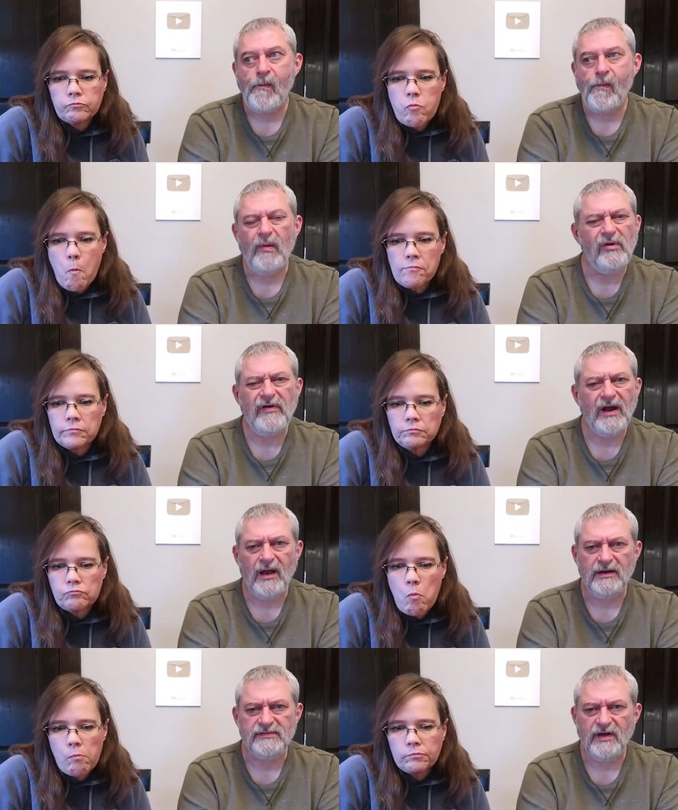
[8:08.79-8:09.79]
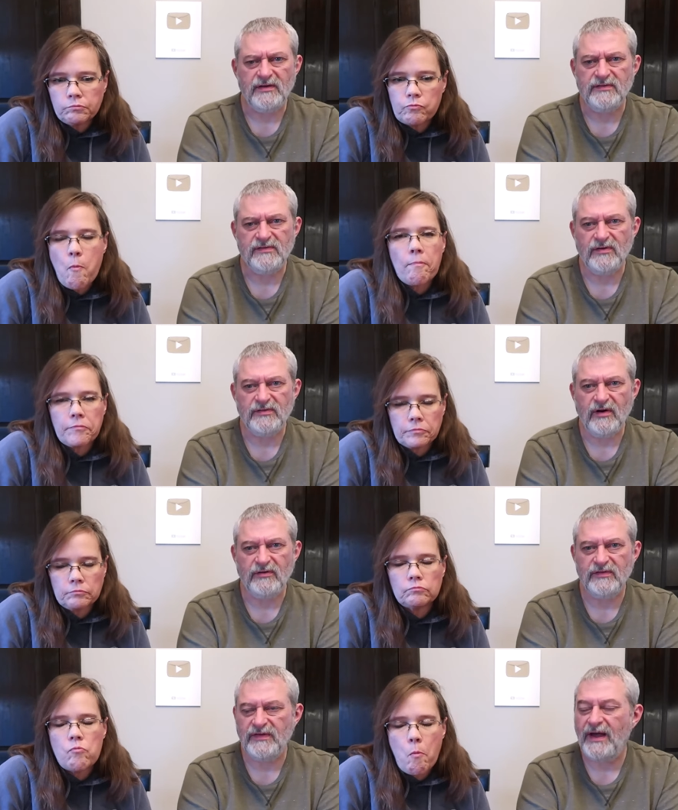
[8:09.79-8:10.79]
Speaker 1: and we've had a lot of sauces, so it's hard
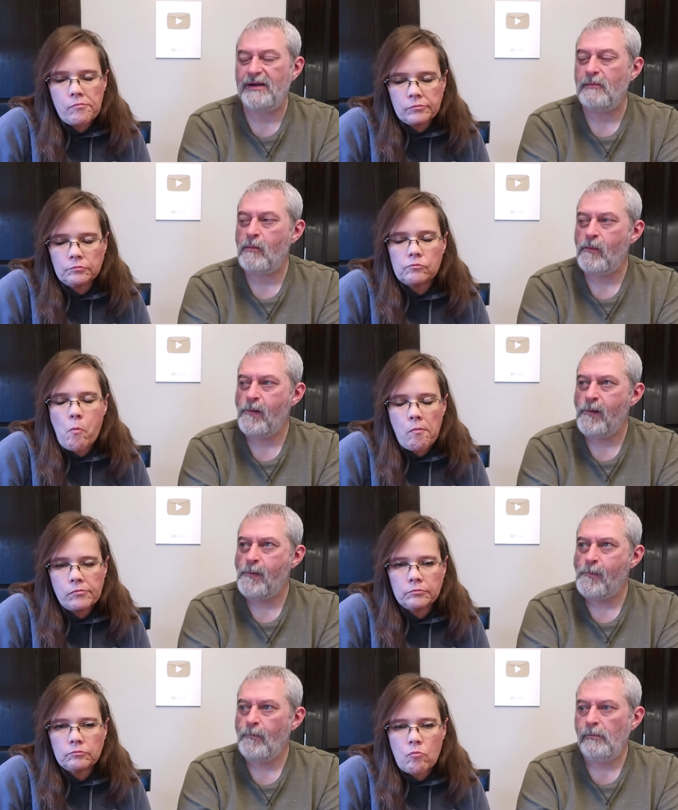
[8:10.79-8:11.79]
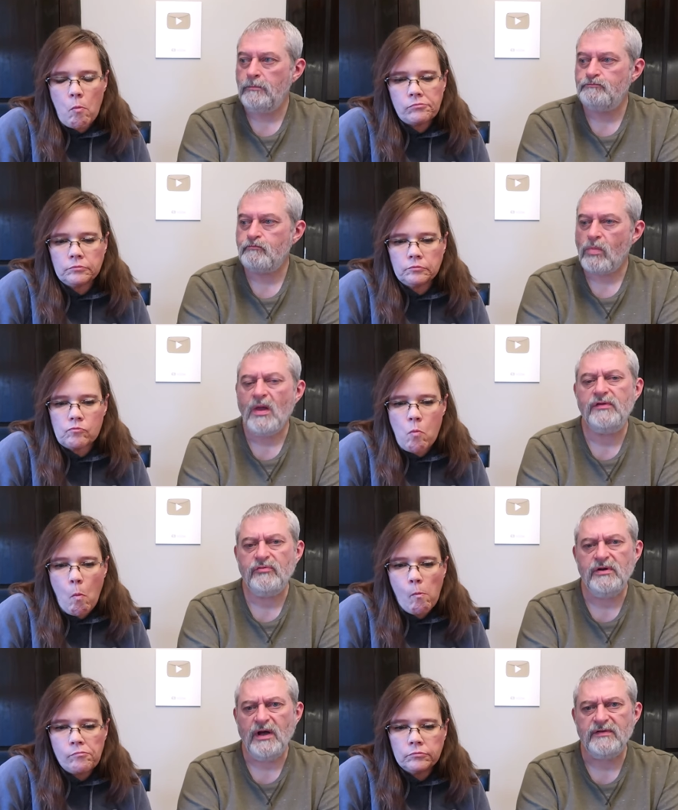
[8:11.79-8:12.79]
to say. That's
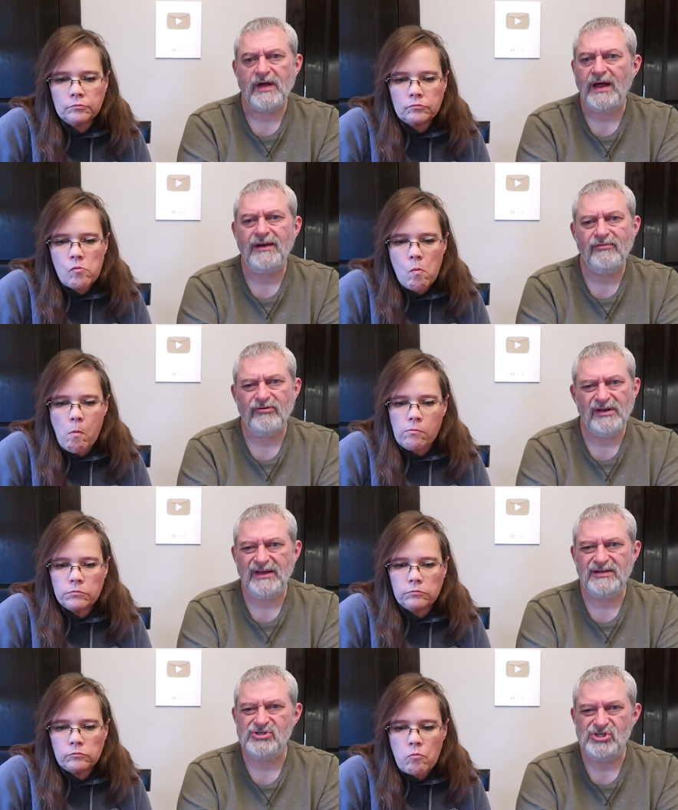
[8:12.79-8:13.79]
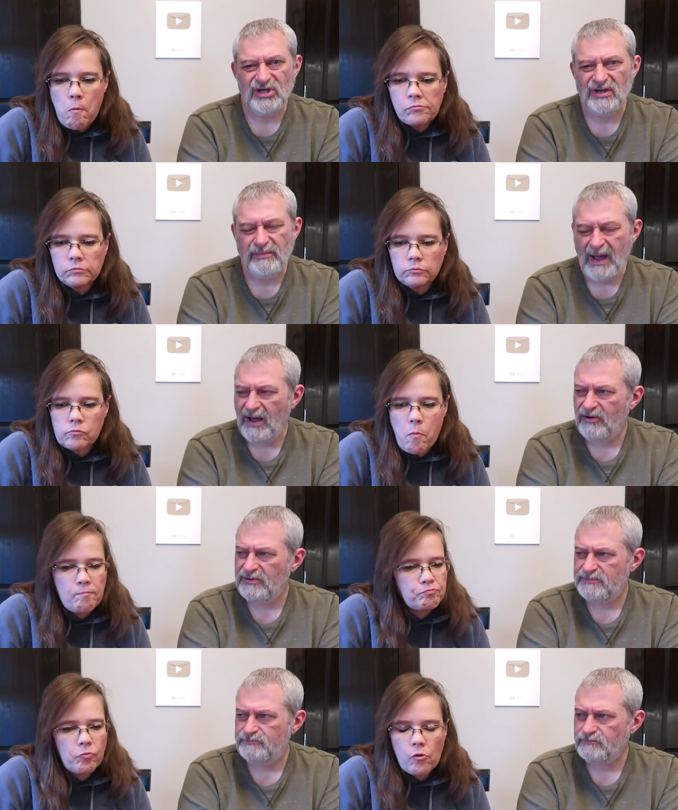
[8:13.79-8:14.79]
really nice. I, I don't really get chili
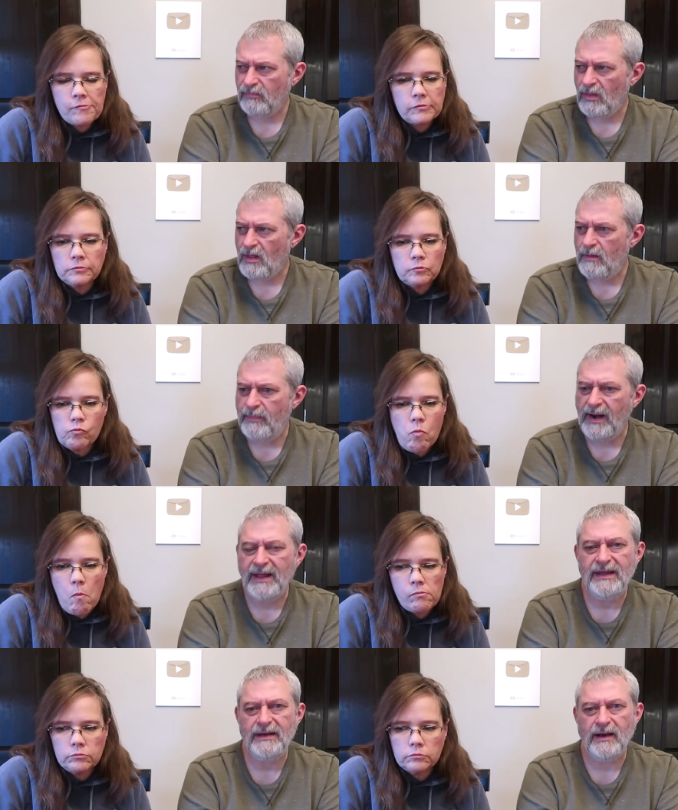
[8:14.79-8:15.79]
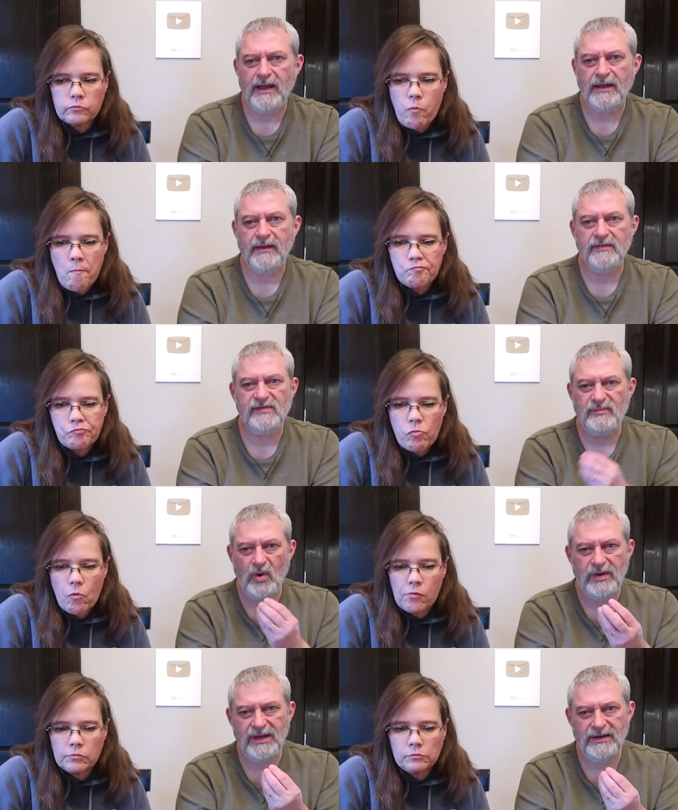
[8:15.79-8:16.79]
powder, Mm-mm. but I get like
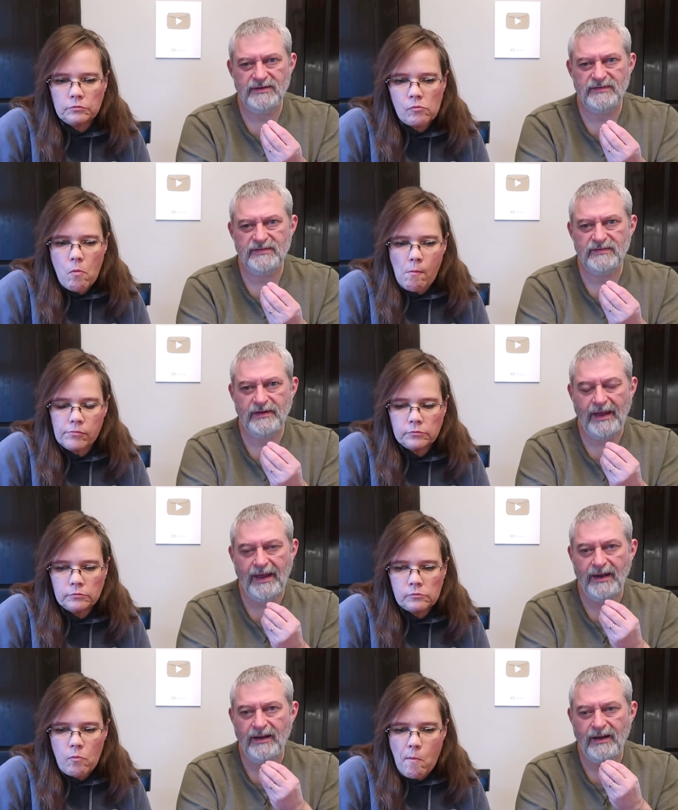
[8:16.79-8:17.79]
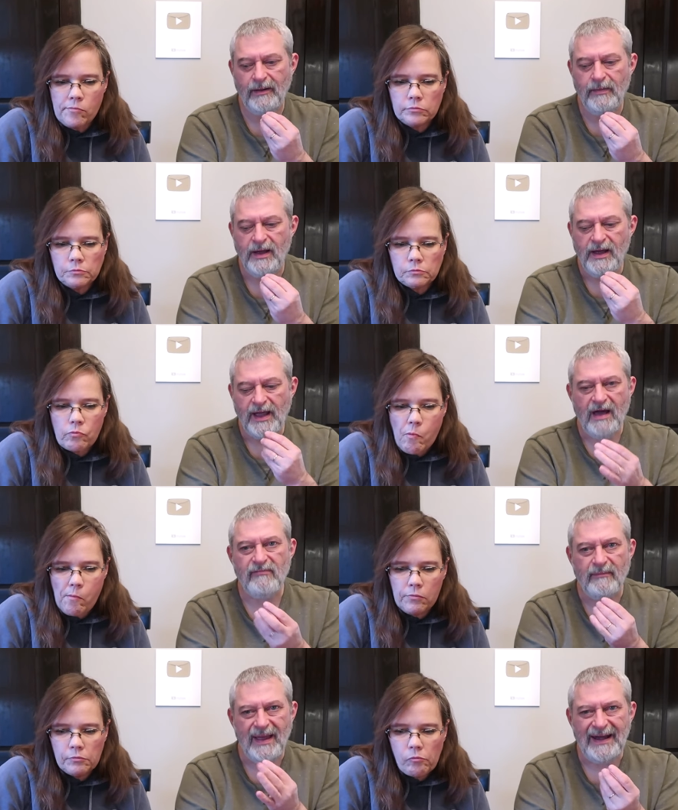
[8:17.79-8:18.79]
smokiness and uh, kind
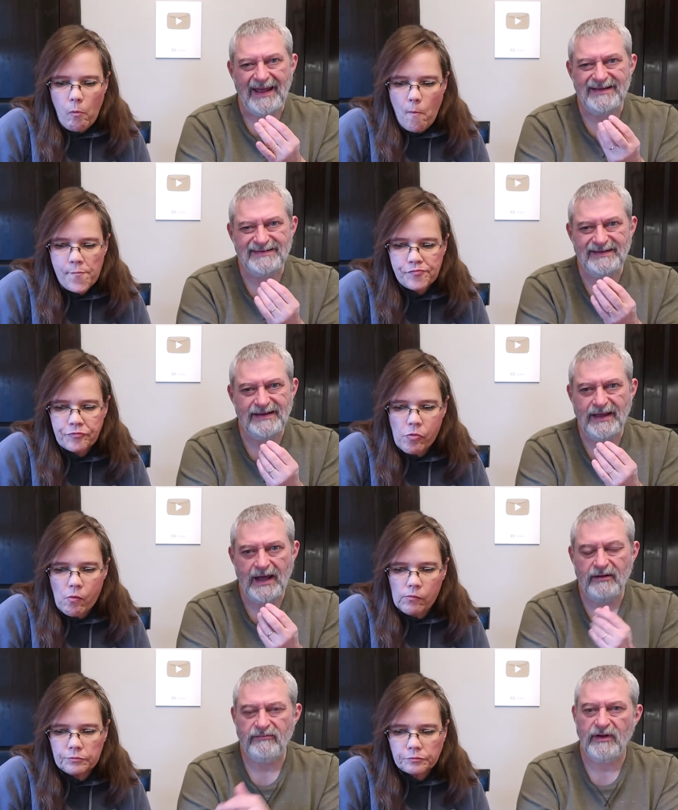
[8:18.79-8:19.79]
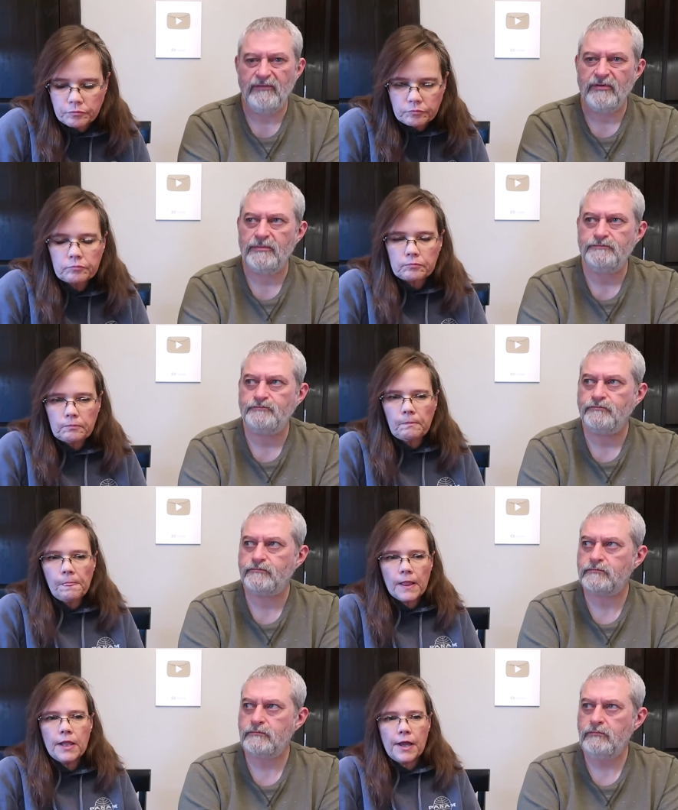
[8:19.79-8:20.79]
of mayonnaise kind of flavor.
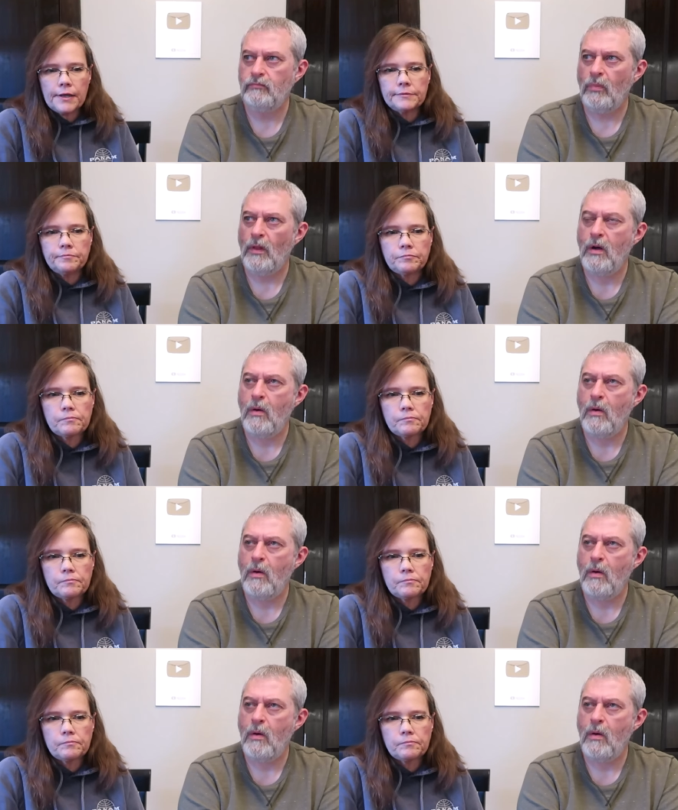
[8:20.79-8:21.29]
Yeah. A